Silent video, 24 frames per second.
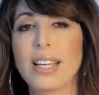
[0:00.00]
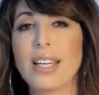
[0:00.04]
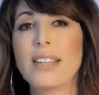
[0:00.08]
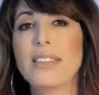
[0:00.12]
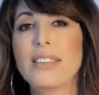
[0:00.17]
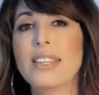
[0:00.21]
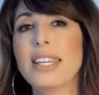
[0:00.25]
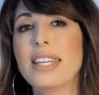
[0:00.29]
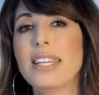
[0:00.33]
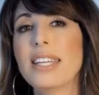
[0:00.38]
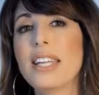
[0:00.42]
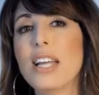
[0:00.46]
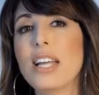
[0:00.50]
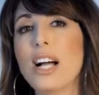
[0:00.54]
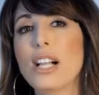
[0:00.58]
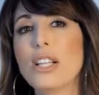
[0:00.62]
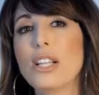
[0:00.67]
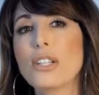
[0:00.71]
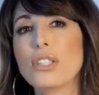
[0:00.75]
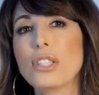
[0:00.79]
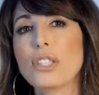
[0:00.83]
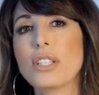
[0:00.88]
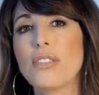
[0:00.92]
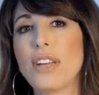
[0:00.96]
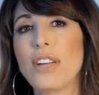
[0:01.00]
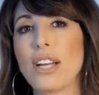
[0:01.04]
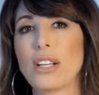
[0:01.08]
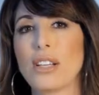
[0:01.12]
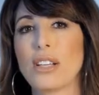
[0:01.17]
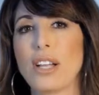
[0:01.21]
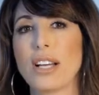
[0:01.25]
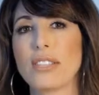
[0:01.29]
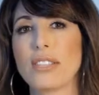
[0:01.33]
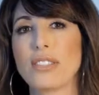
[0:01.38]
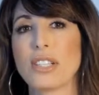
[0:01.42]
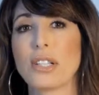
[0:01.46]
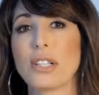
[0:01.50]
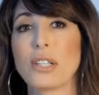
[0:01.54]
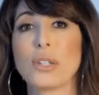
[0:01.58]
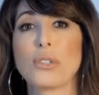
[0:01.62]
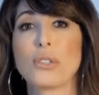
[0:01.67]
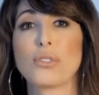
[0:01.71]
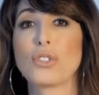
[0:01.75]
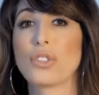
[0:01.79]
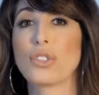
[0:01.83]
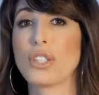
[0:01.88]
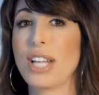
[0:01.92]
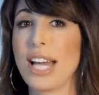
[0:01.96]
The etiology of hair loss
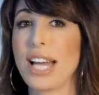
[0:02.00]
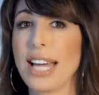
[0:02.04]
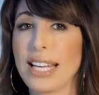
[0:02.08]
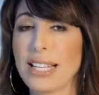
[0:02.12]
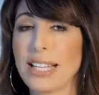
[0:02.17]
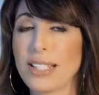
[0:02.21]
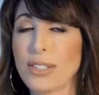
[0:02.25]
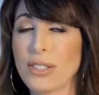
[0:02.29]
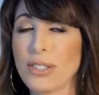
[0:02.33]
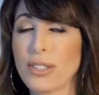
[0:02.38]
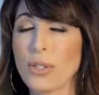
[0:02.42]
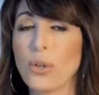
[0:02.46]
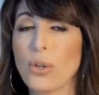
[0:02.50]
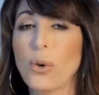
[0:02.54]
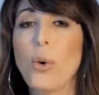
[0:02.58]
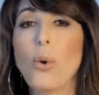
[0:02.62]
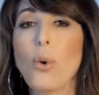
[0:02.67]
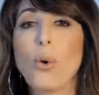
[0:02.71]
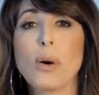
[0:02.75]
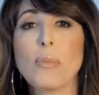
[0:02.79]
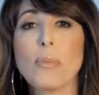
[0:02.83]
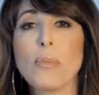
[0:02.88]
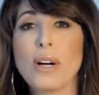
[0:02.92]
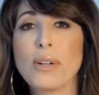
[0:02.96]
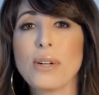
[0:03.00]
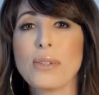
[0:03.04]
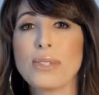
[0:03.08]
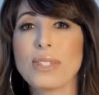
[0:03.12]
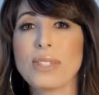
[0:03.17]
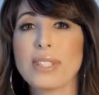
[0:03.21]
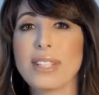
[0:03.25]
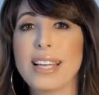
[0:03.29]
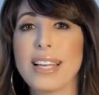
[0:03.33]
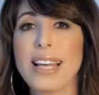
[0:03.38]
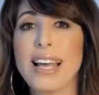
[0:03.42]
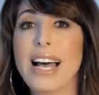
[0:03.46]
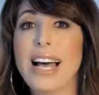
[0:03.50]
includes genetics, hormones,